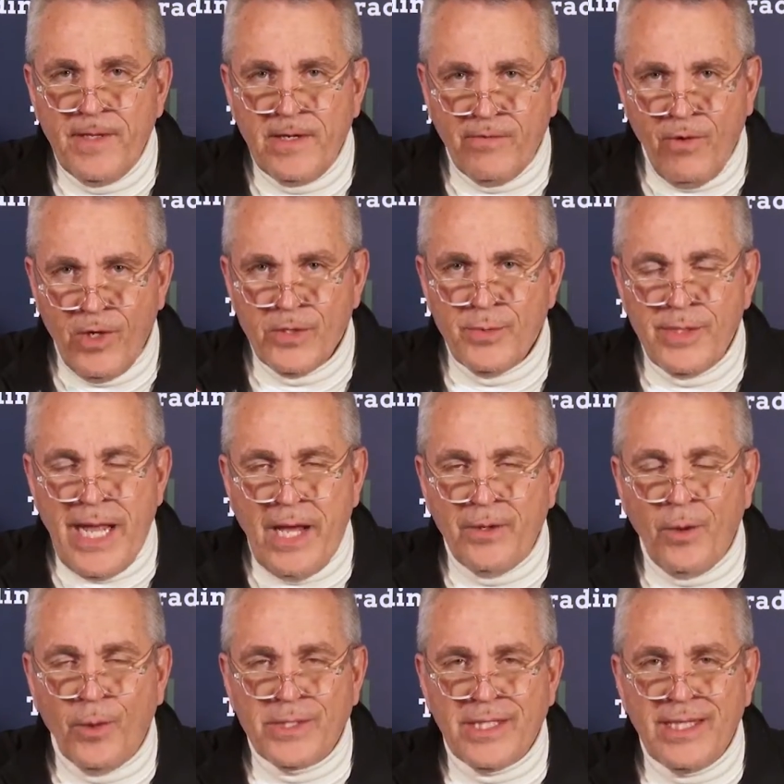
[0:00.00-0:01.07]
And of course, we now
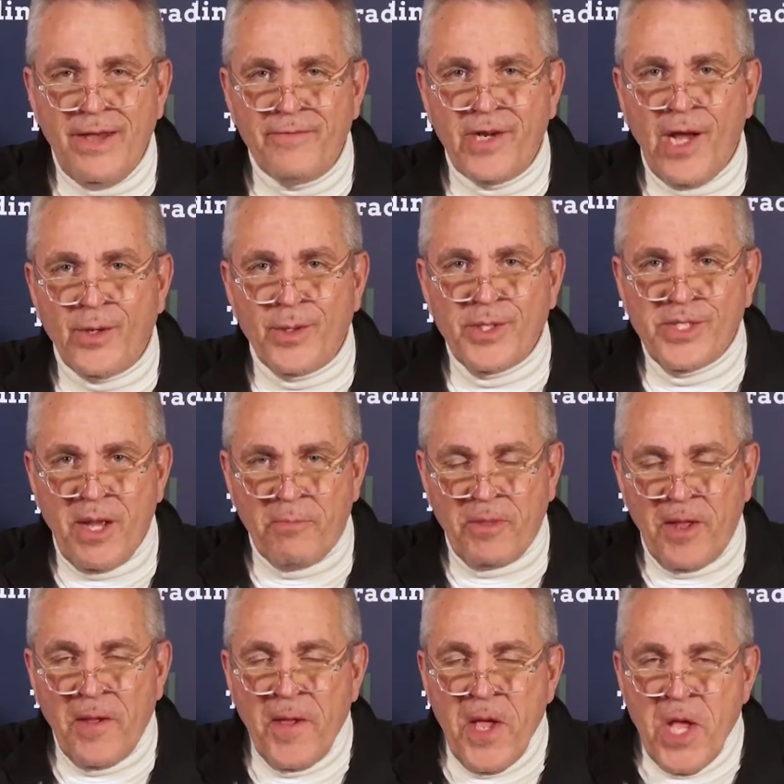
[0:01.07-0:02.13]
know it's 1,100 and something.